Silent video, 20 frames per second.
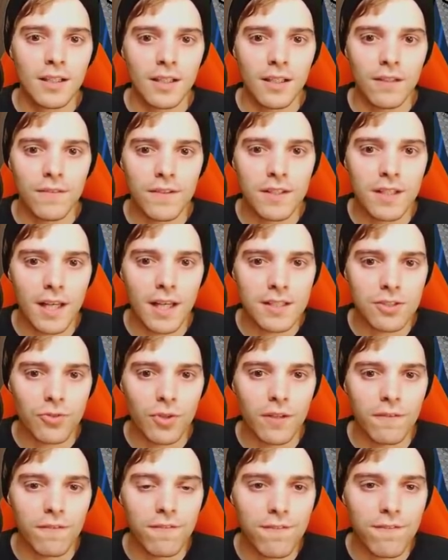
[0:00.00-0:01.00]
If he gets
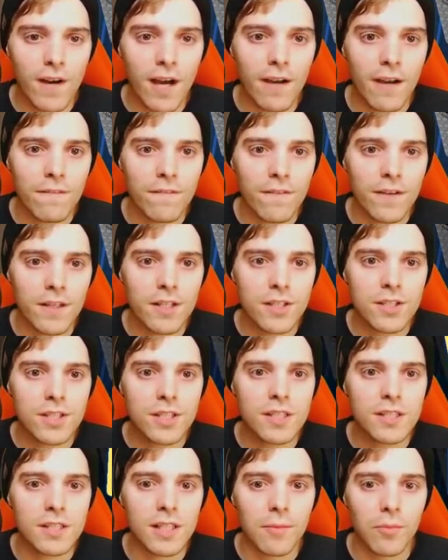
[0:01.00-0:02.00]
rid of 5
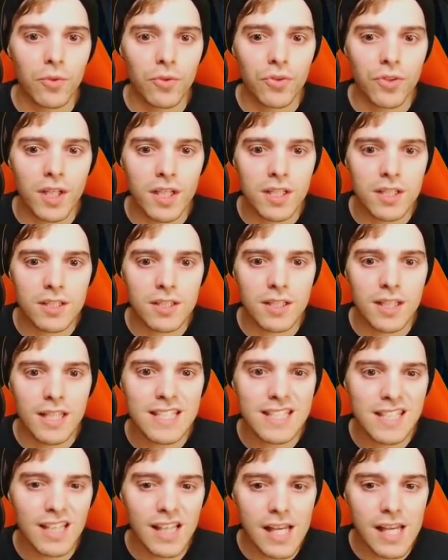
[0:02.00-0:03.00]
energies simultaneously,
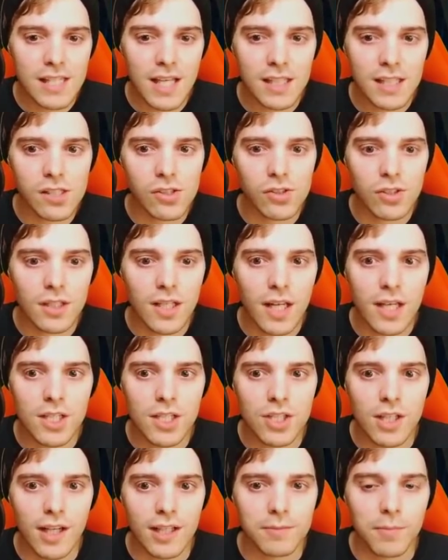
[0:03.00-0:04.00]
he still has access to the Danny
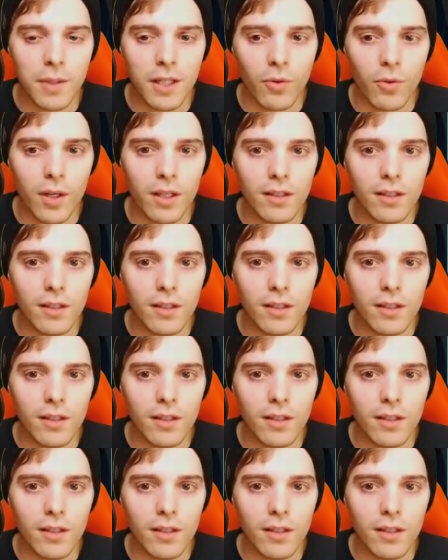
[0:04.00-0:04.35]
Jacks, by the way,